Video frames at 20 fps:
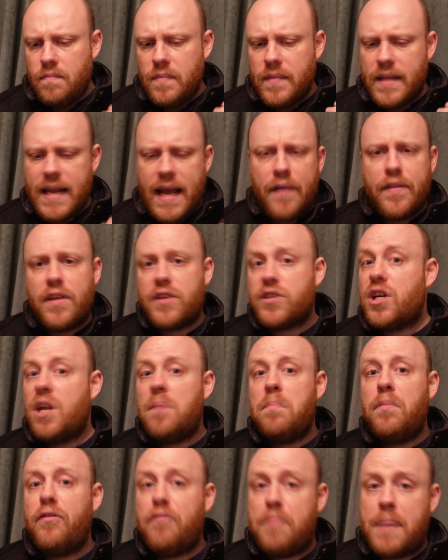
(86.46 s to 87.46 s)
Now, there's a
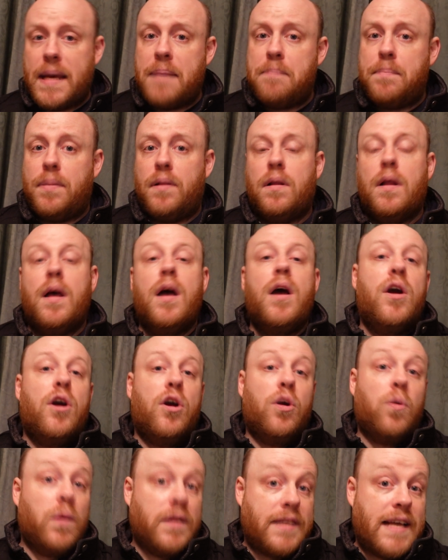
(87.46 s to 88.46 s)
number of people
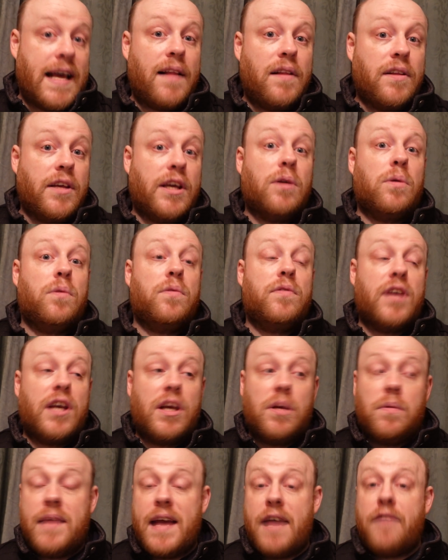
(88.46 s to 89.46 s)
who will tell you that
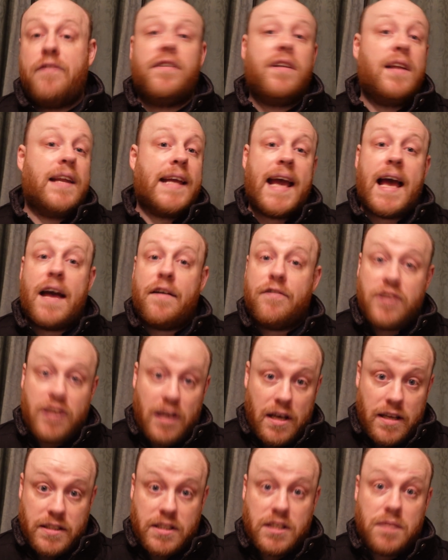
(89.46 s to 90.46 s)
you definitely have to
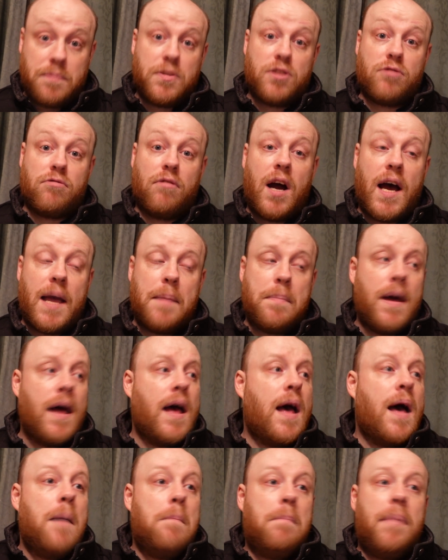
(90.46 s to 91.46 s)
unsubscribe,
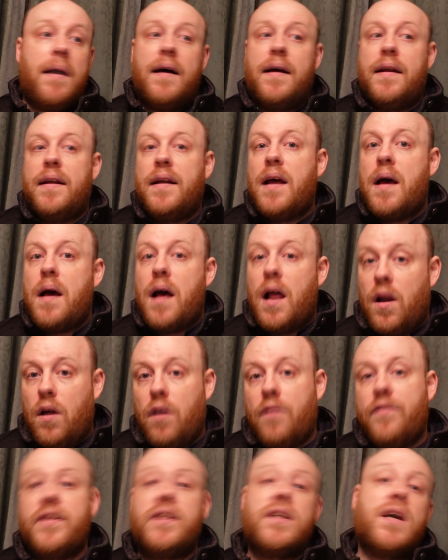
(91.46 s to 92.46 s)
but a lot
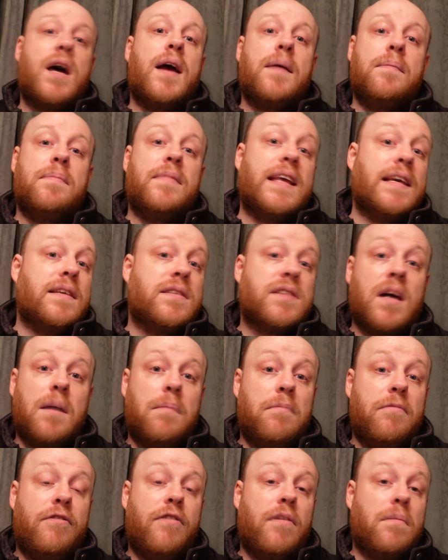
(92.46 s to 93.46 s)
of the time these
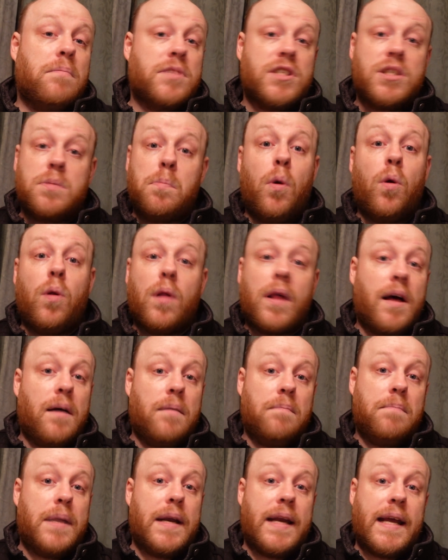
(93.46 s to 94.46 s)
come from small
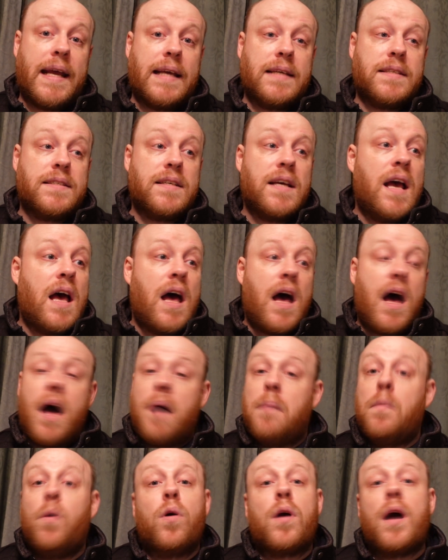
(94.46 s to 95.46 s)
companies
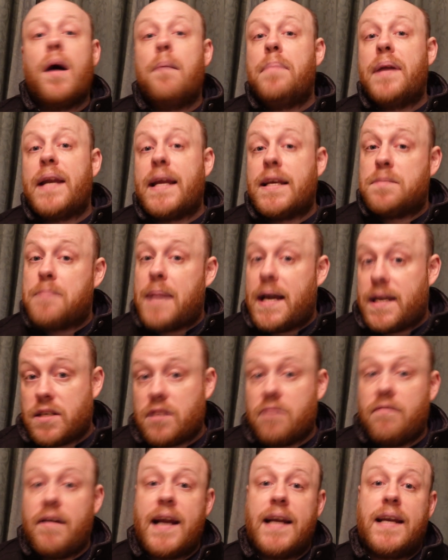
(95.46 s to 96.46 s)
or companies
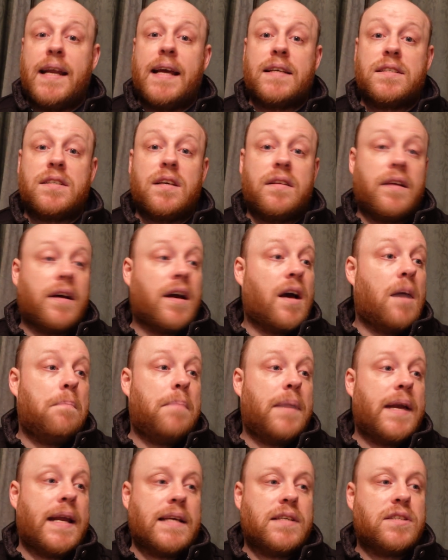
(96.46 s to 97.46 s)
masquerading as other
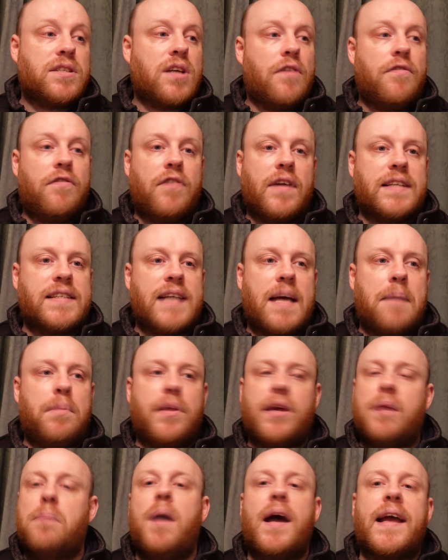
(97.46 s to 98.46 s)
companies. So, for
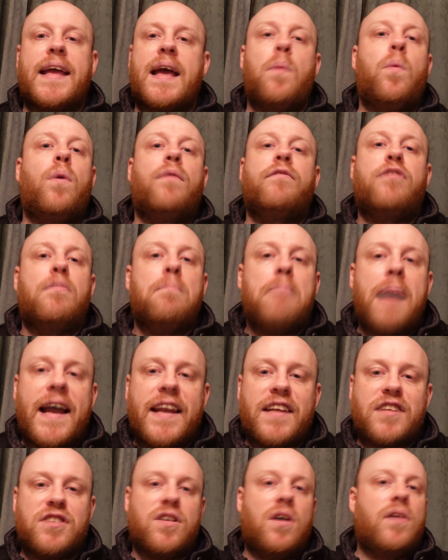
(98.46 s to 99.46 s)
example, you might get one from
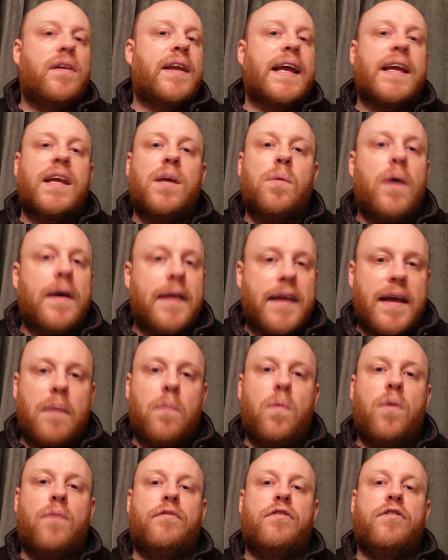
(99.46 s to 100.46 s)
Panasonic, you might get
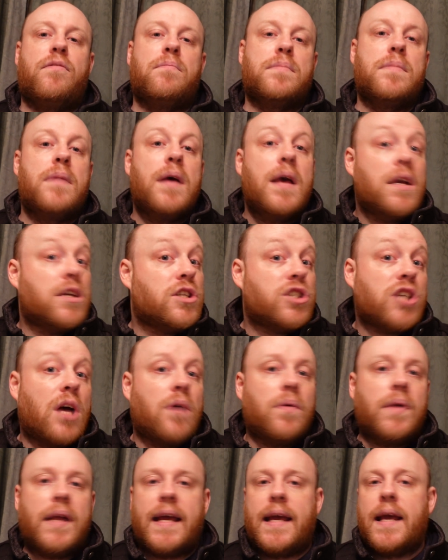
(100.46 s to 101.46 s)
one from
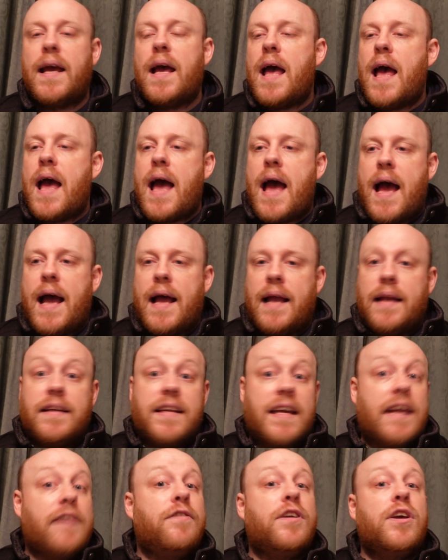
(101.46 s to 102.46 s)
Sony, and
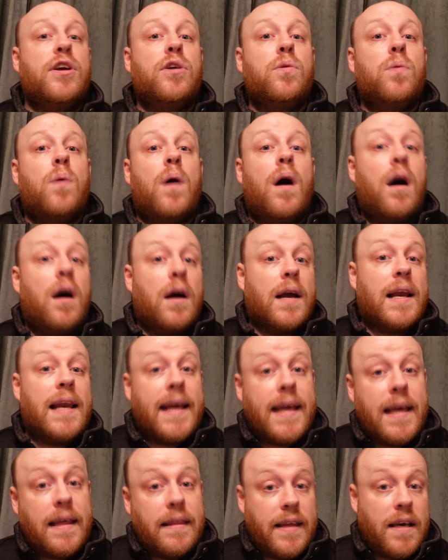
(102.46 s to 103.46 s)
if you are
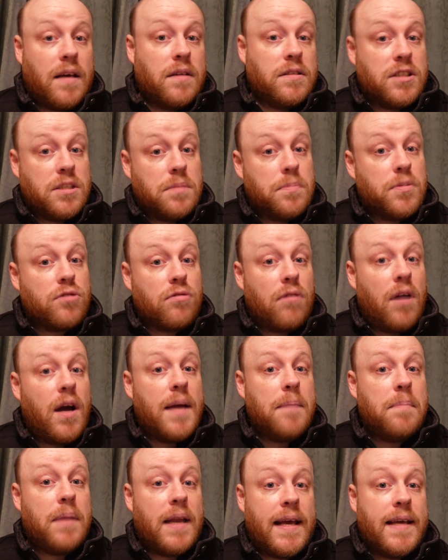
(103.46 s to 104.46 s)
clicking the
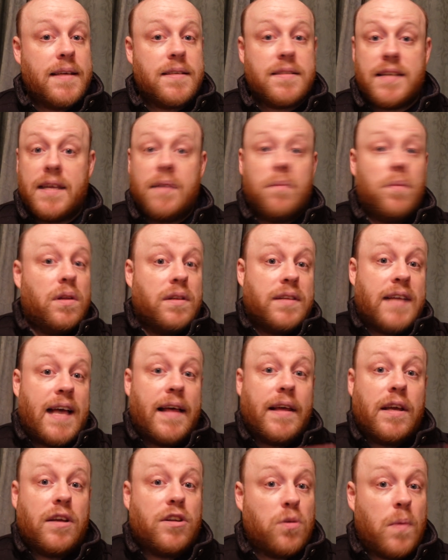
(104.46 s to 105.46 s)
unsubscribe list, it will tell
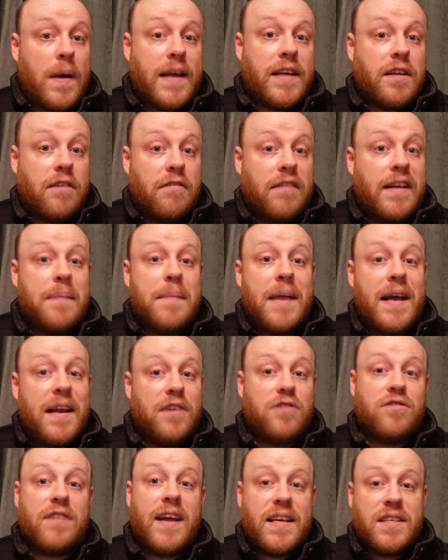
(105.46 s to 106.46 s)
you to enter your email
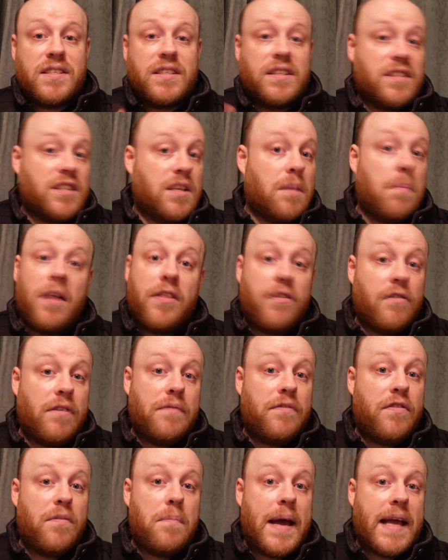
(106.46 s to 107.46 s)
address and some other
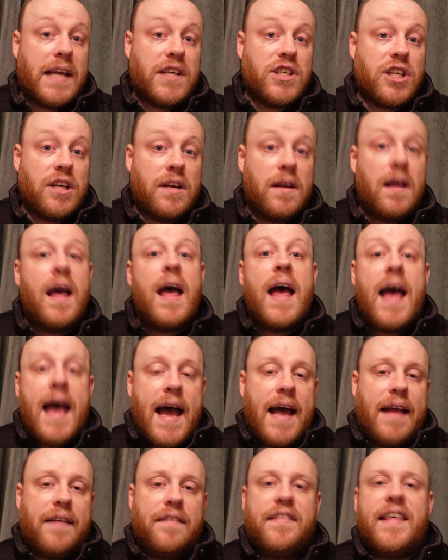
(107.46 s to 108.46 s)
information,
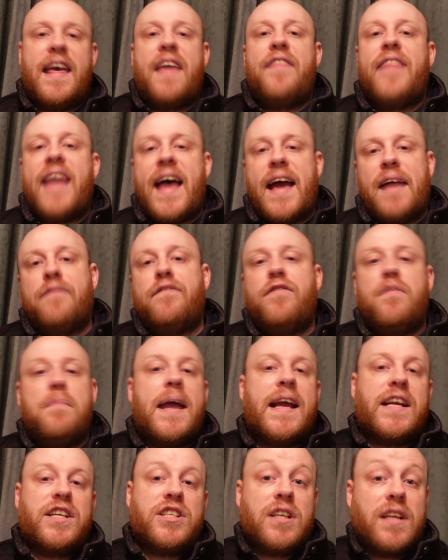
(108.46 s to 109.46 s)
and then that
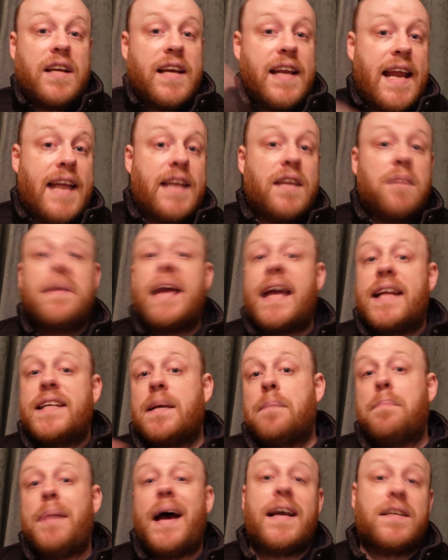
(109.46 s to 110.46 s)
information can end up
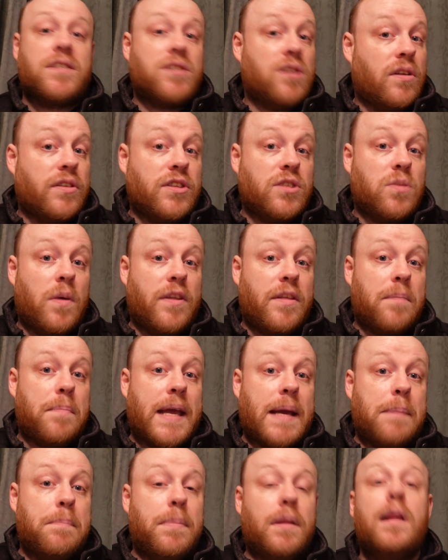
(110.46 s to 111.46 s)
getting passed on to other
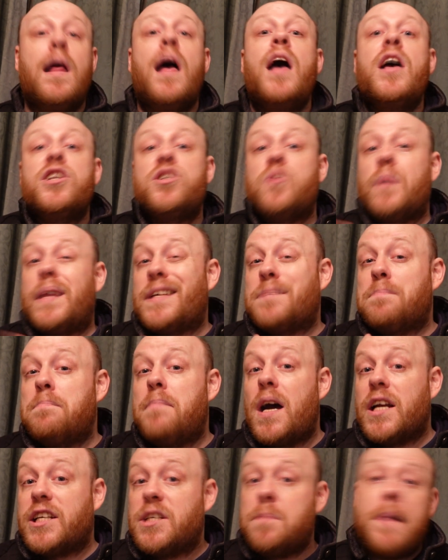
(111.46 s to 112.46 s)
people. So it is
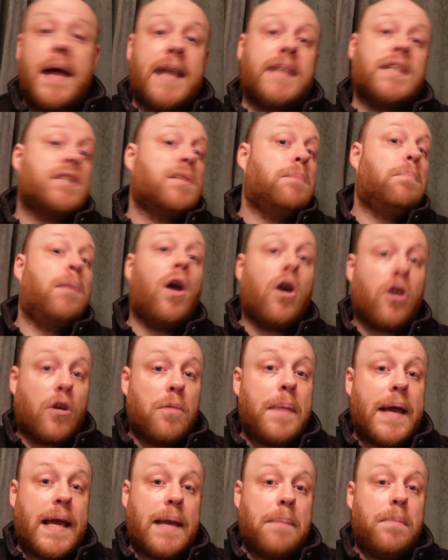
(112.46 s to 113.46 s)
much better to block
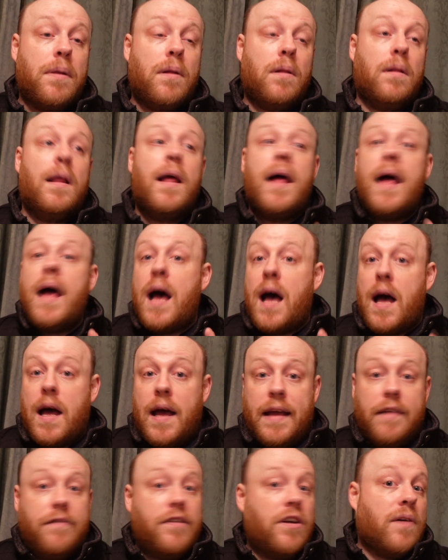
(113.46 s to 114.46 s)
people
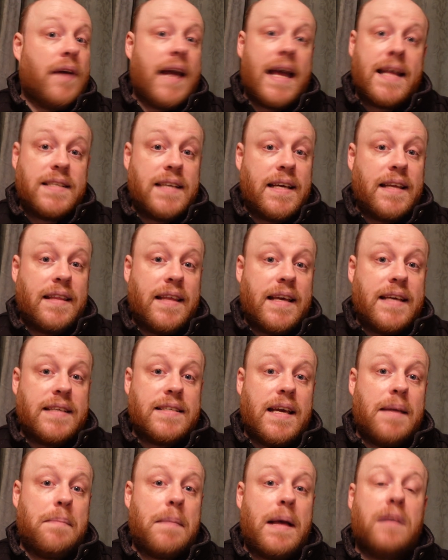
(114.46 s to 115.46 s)
if you're getting these
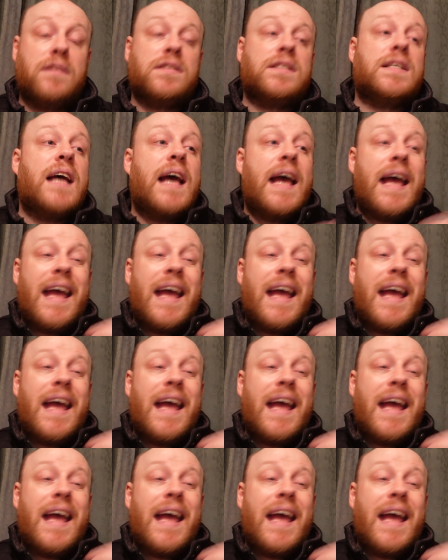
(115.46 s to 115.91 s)
emails.